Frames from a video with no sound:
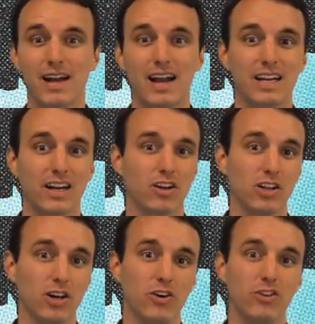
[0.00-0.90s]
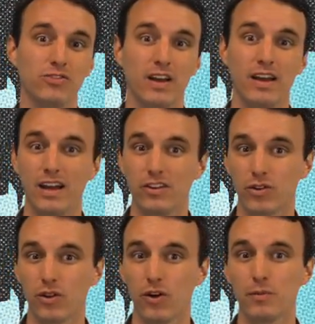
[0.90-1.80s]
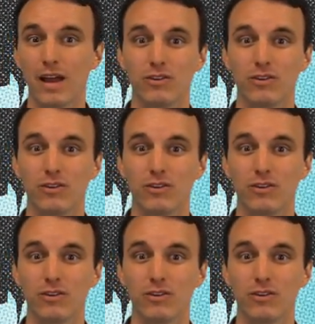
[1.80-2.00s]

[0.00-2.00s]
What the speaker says: I needed clothes, and you clothed me.